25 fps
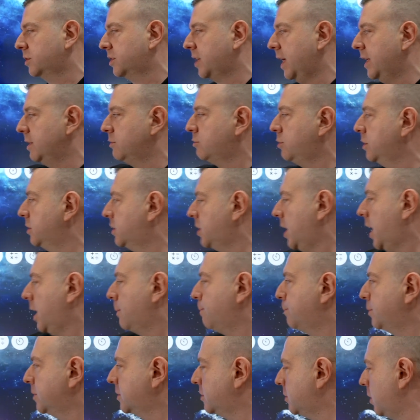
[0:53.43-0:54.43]

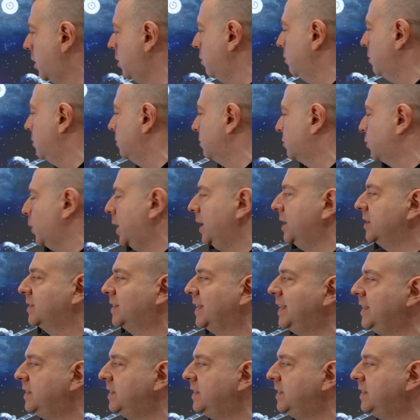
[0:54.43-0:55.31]
SentryTech, Persona, as well as